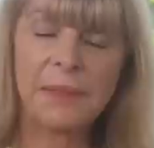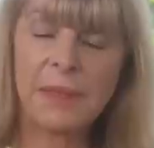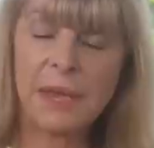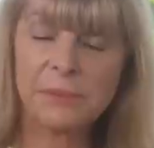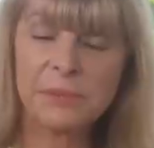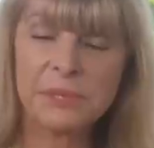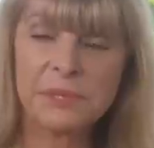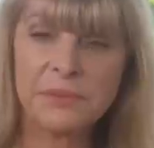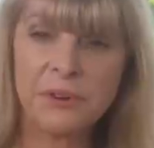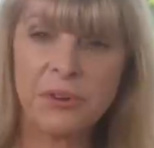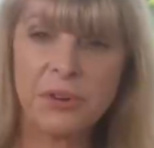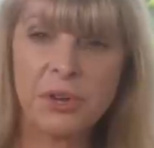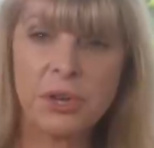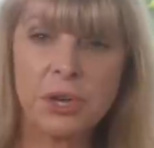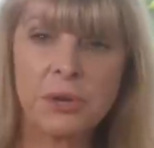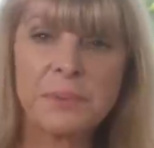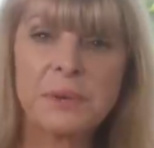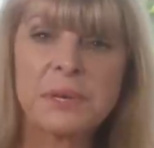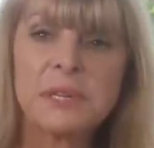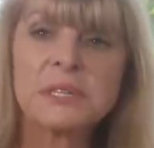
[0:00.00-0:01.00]
And that was
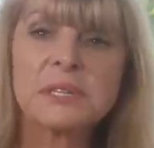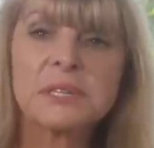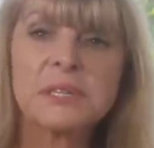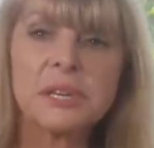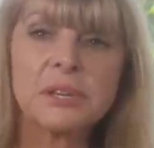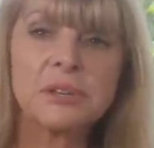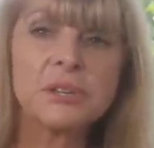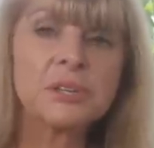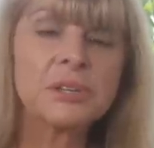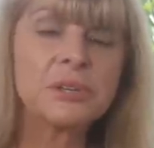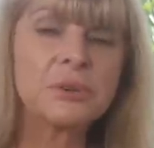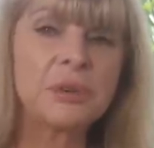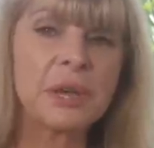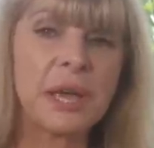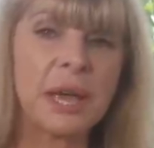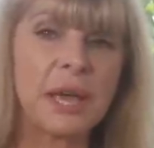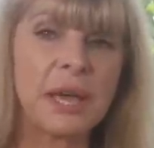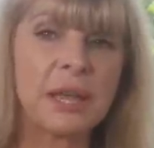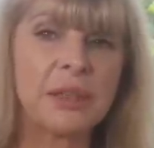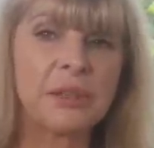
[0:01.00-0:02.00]
very good. But at
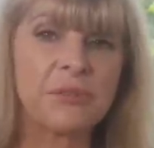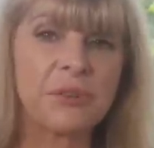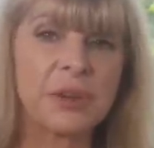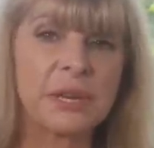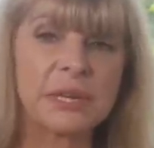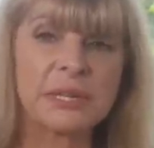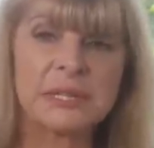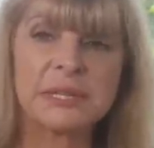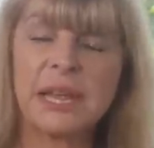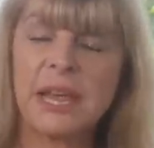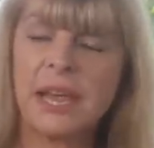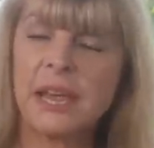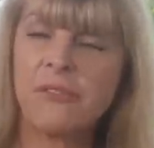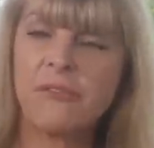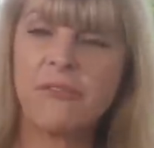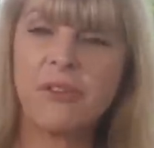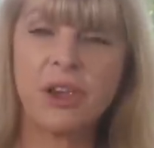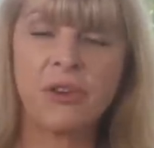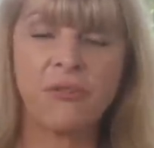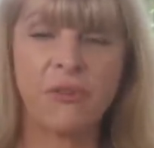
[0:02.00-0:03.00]
social gatherings,
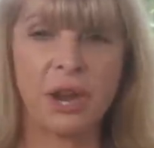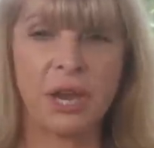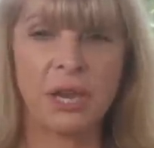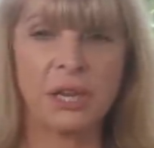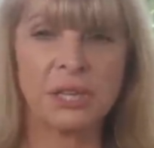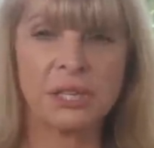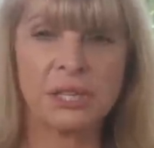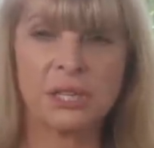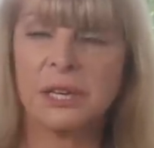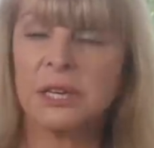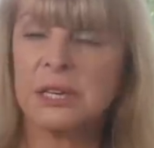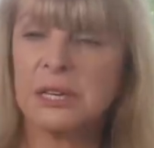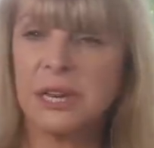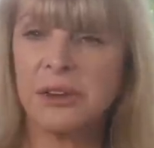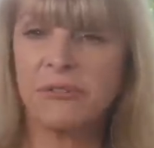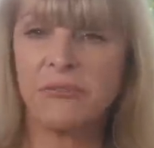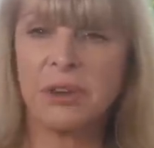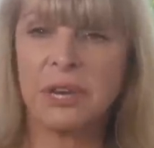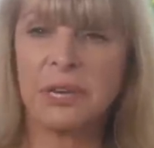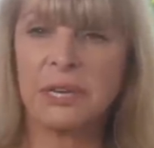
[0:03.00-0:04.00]
every
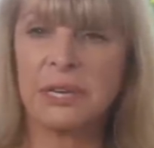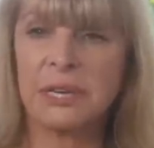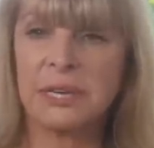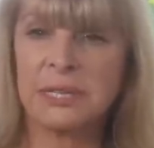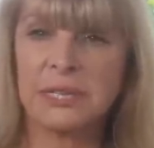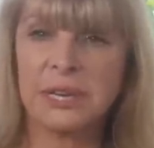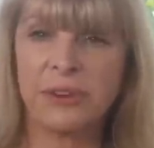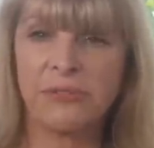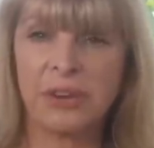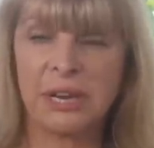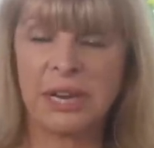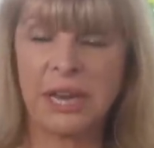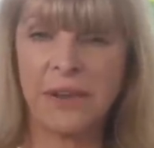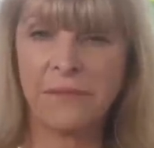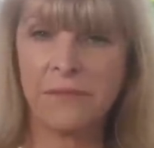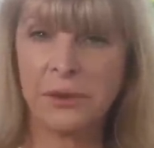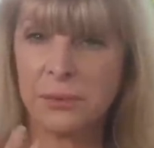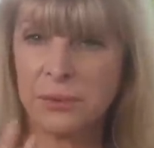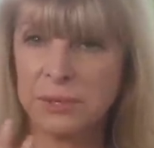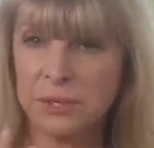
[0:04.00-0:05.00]
grandchild, every niece, every
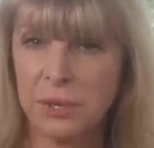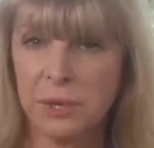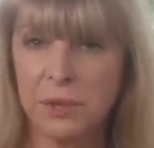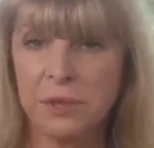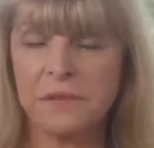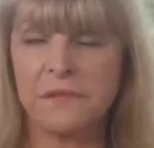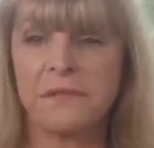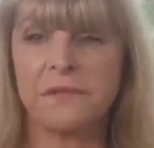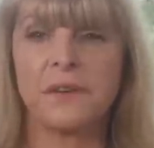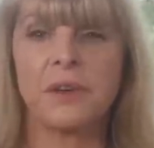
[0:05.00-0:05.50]
nephew was on the